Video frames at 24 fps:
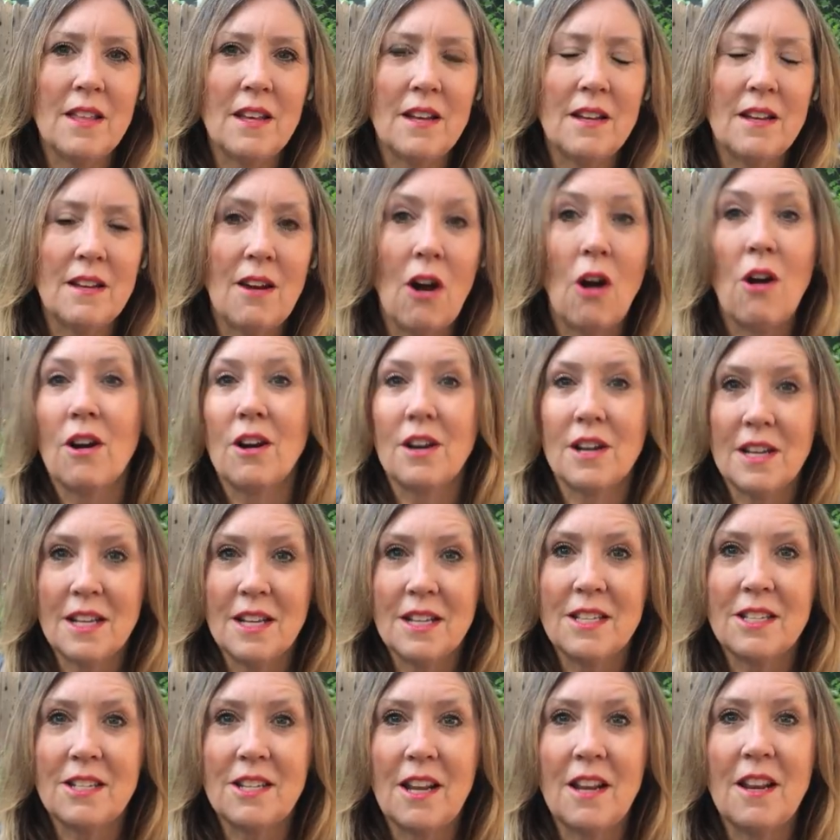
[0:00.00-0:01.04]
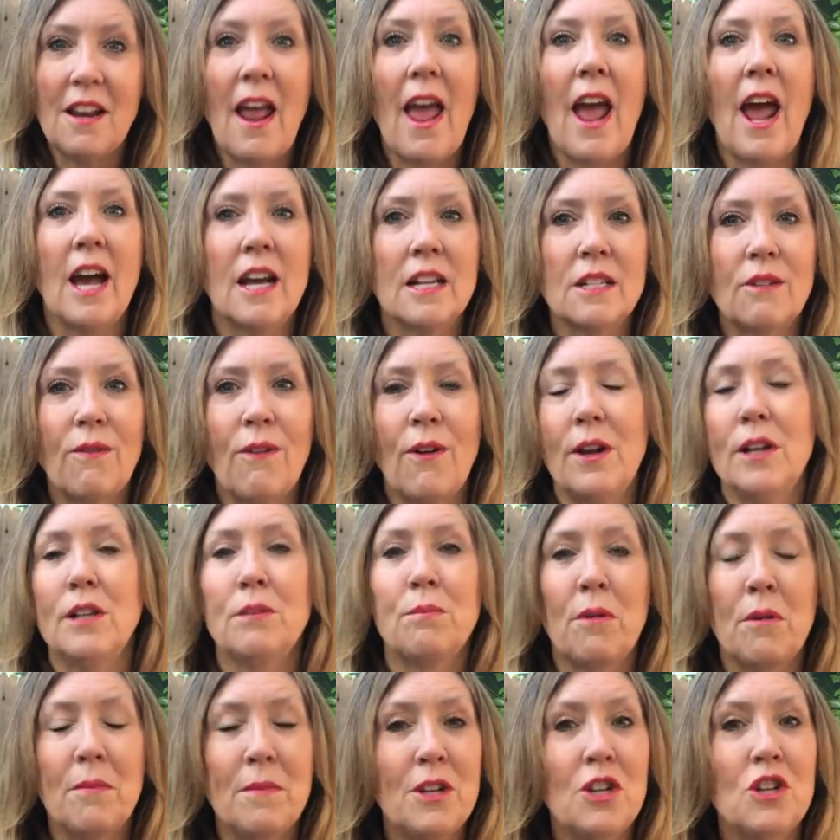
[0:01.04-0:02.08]
the artist and ask for his
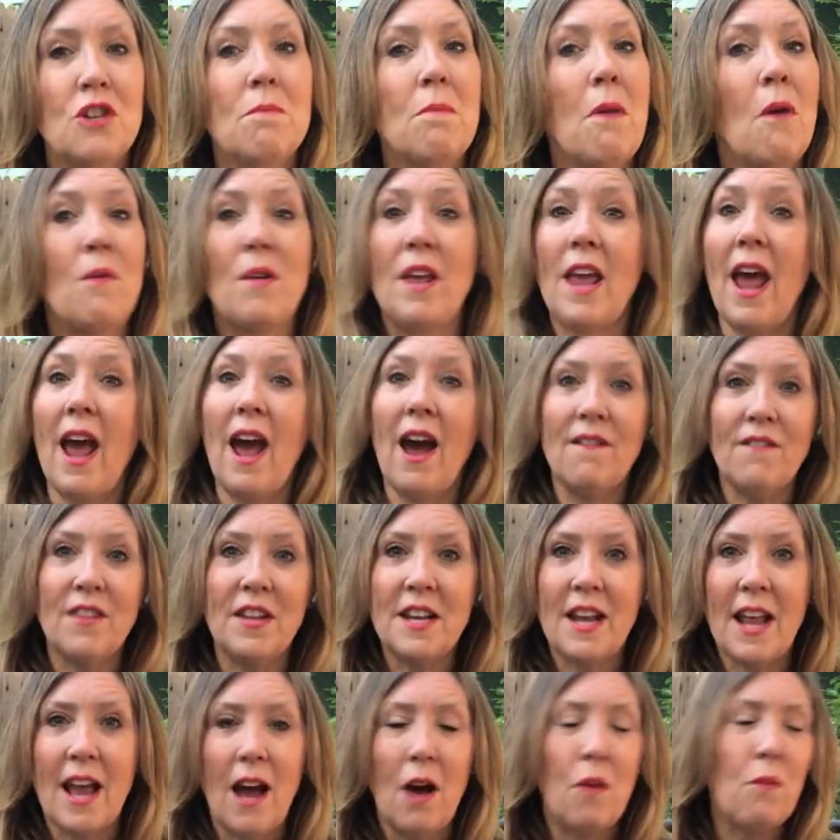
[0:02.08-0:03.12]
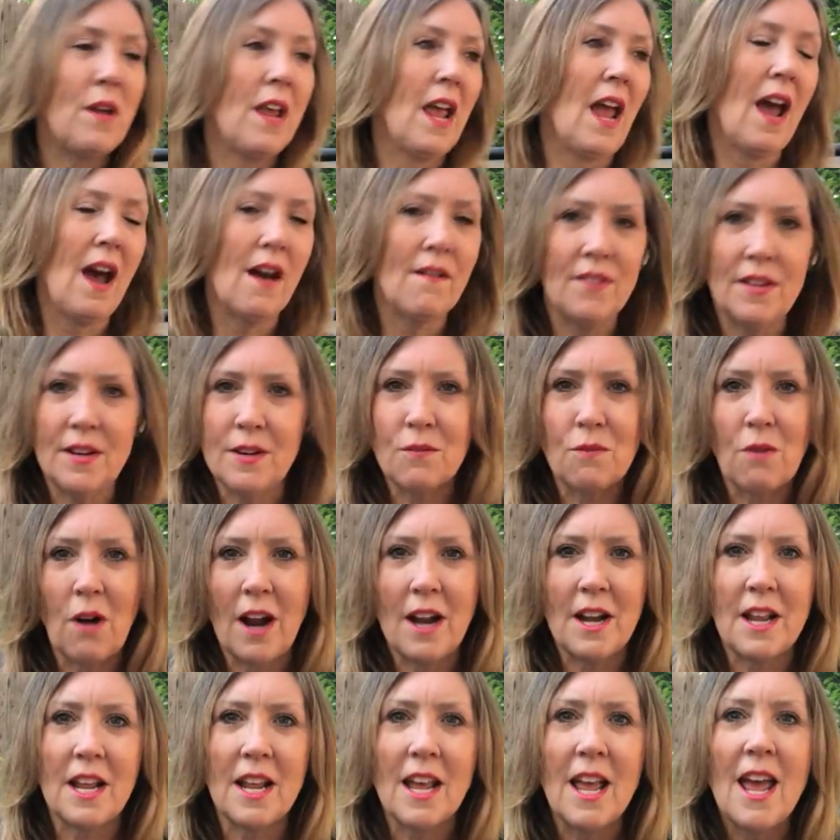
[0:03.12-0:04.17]
permission, but we have it now, we have it in
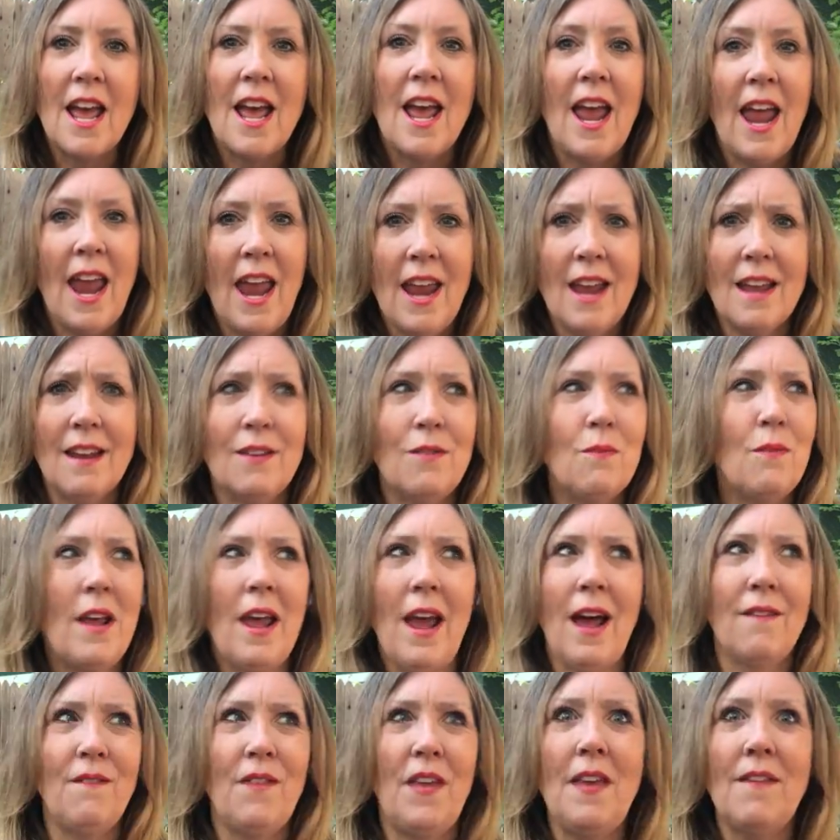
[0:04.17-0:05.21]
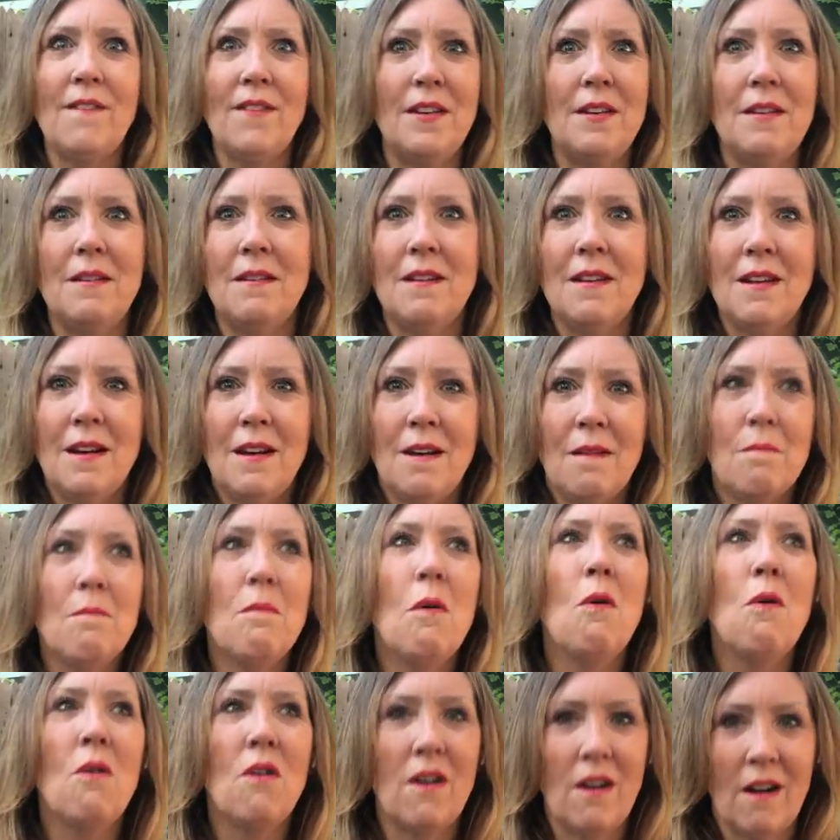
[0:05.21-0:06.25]
writing, and we have even
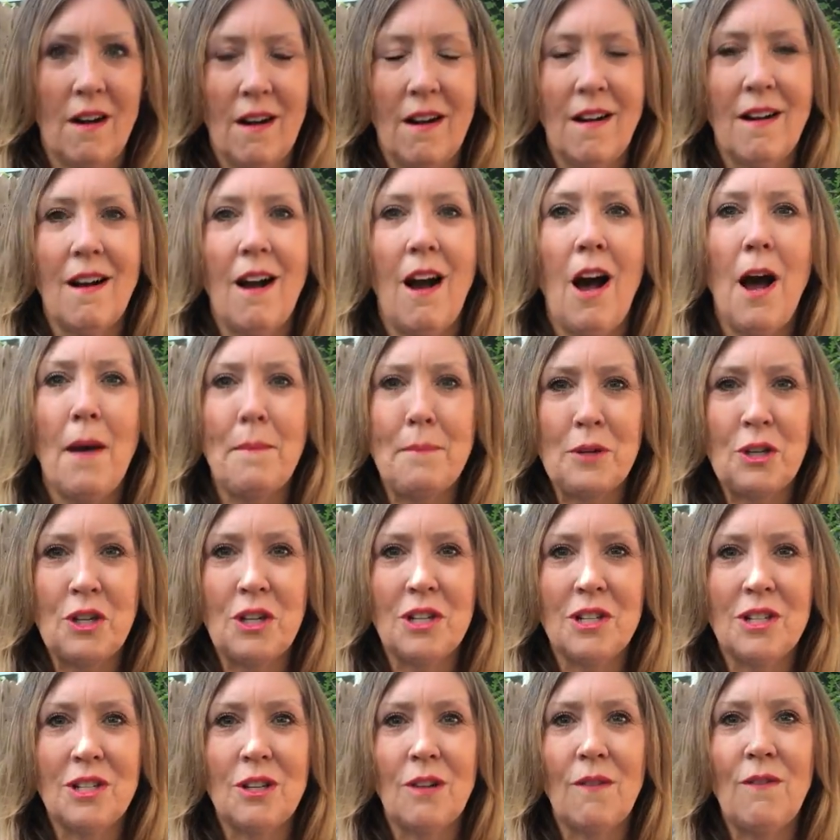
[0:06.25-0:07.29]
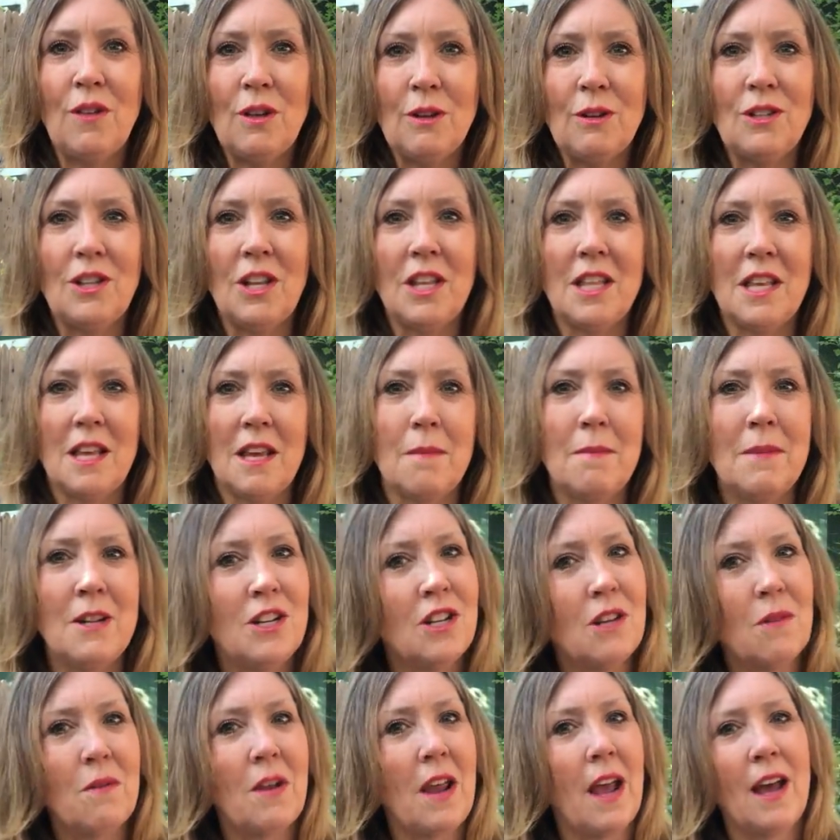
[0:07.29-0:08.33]
more options of using the image
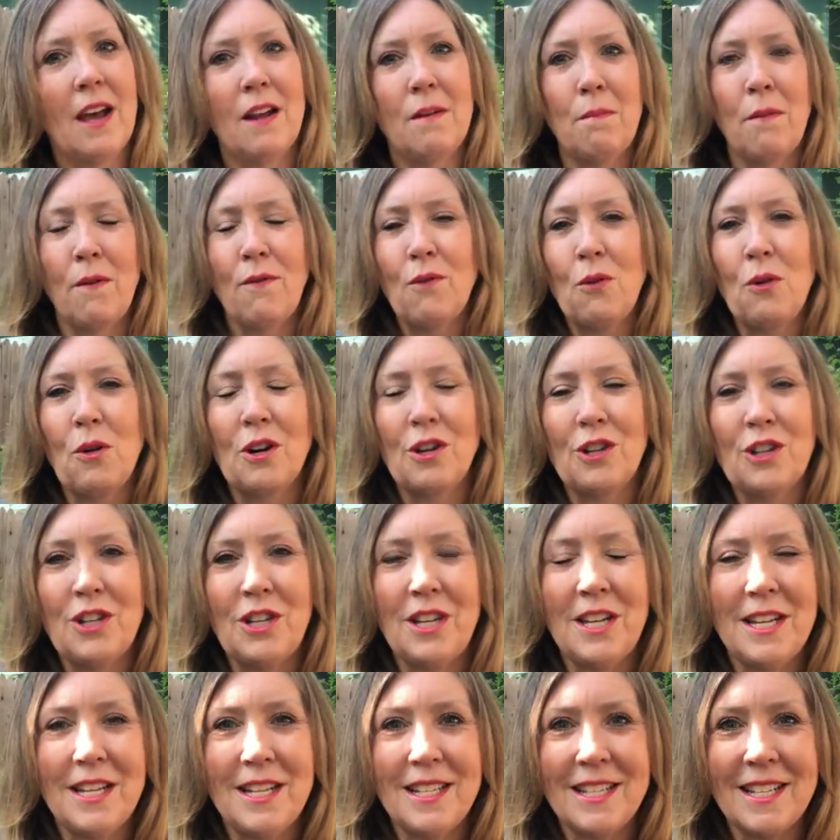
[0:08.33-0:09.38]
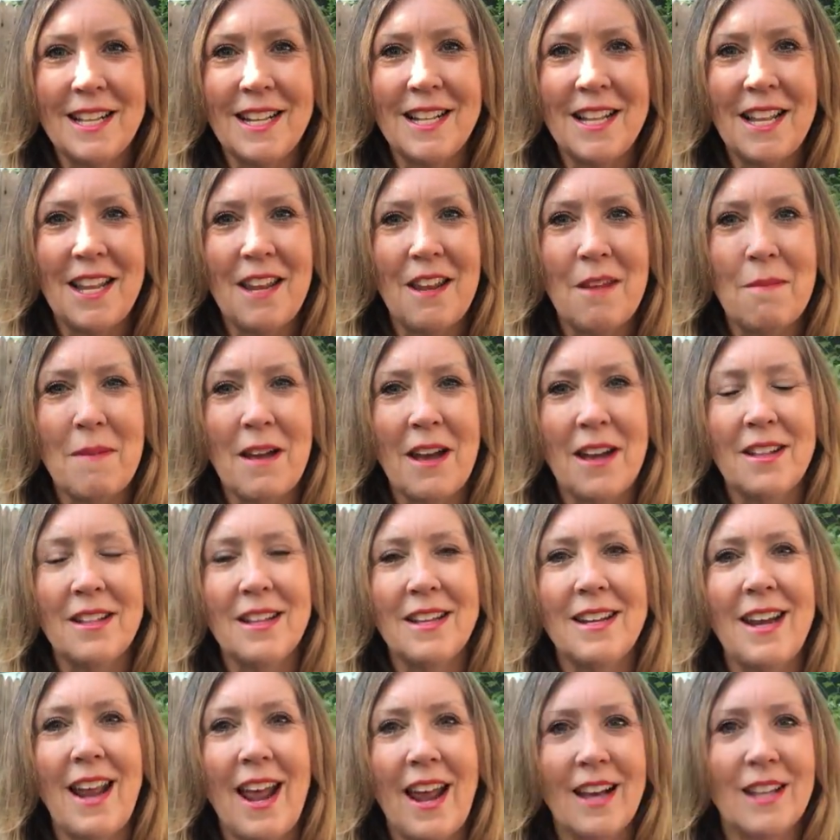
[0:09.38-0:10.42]
than we had before she sent the email
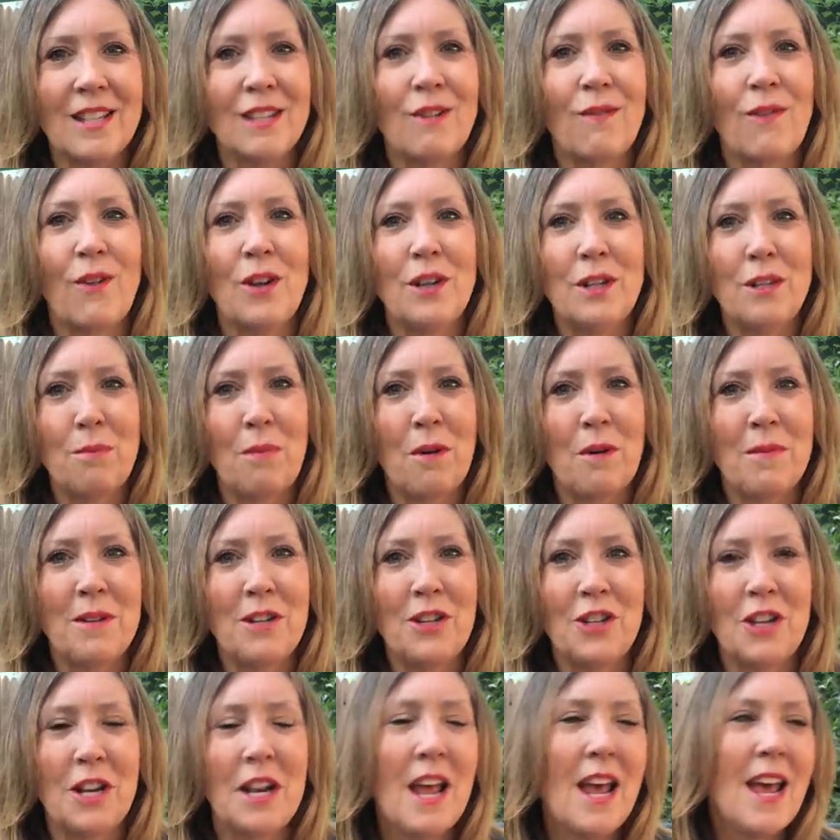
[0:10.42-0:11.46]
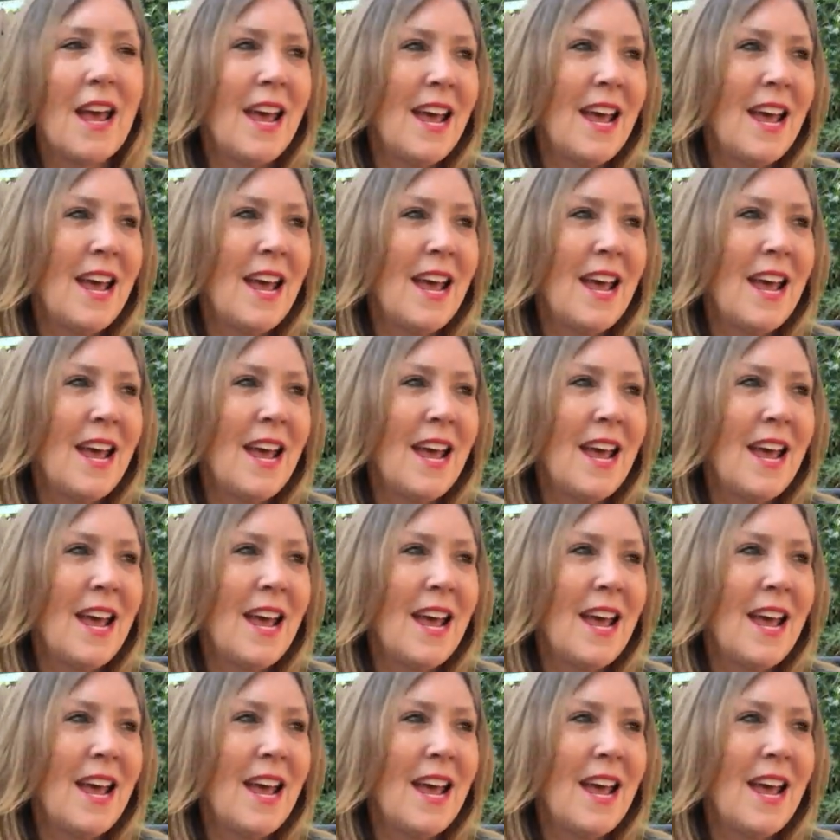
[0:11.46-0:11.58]
and asked for his permission.